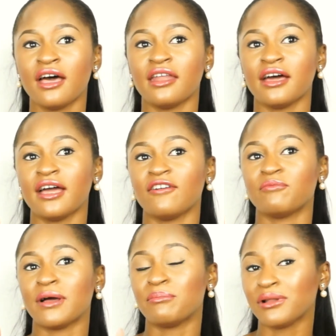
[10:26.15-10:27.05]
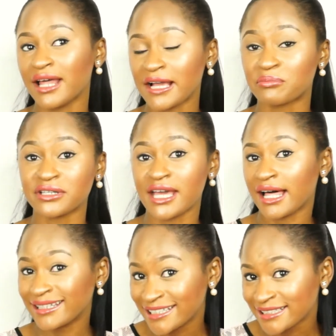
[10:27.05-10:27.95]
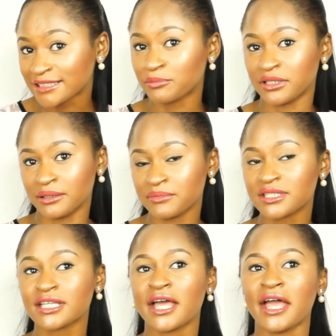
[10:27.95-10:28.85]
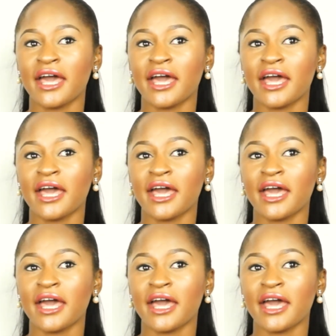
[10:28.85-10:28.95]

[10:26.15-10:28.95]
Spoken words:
and I have my black Pigalis pumps,